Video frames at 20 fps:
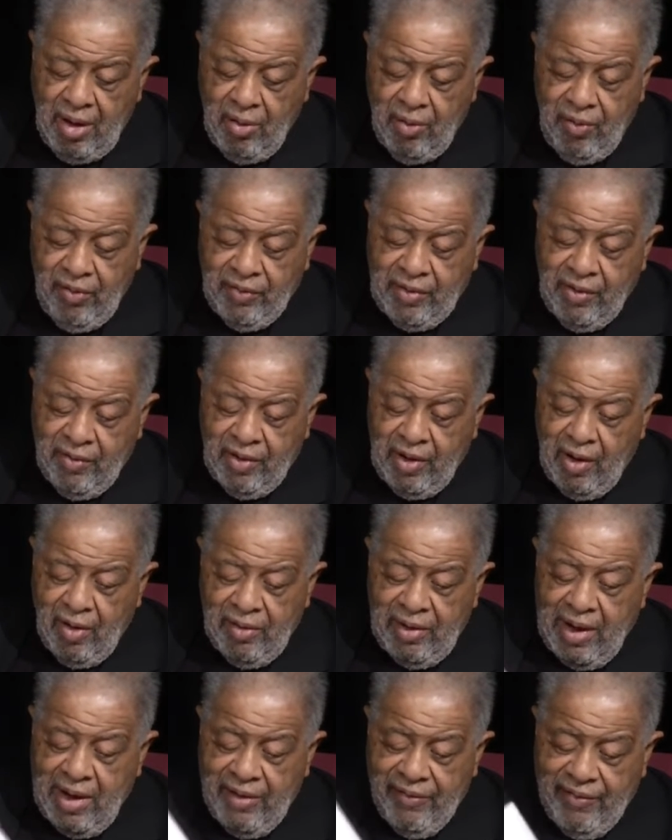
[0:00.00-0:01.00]
We covered all
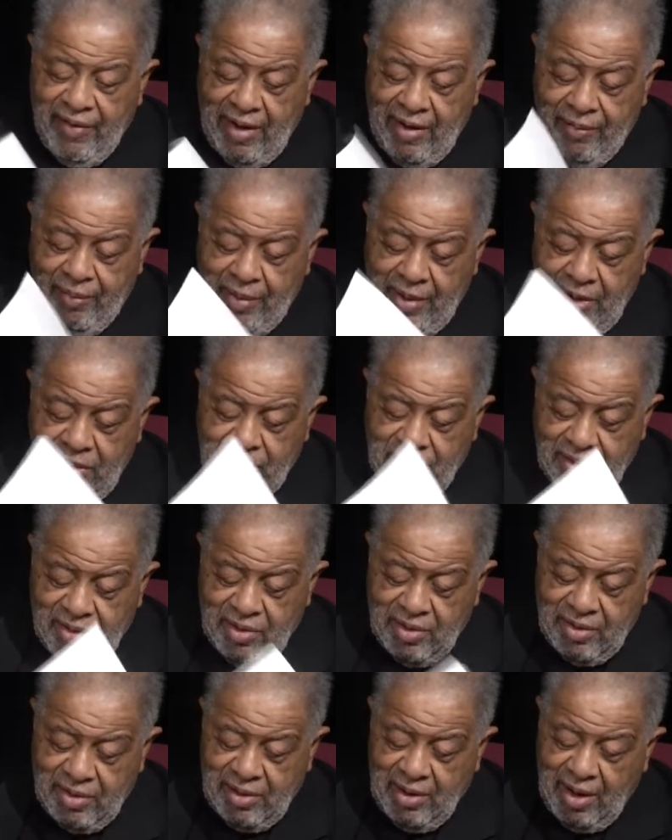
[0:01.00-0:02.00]
95 pages of
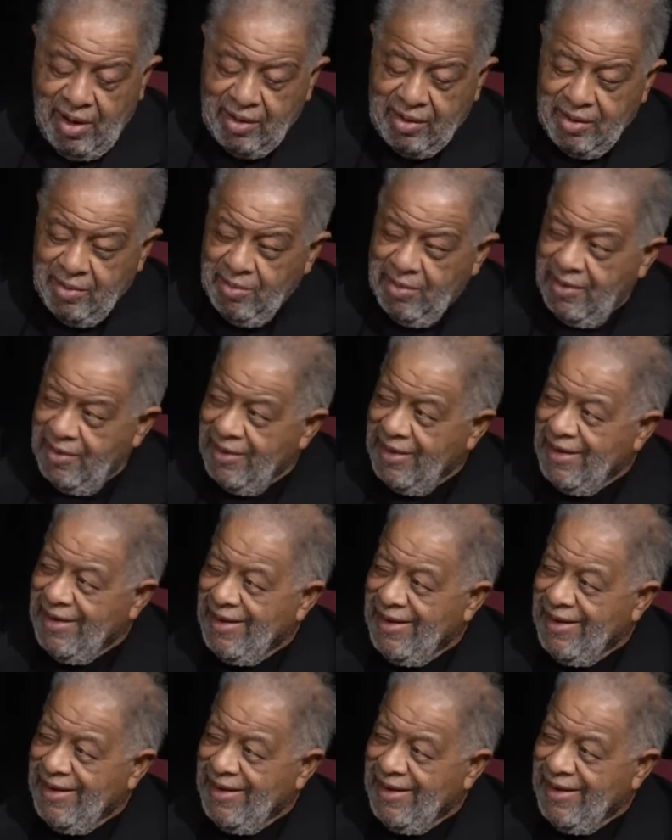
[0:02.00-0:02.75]
this document.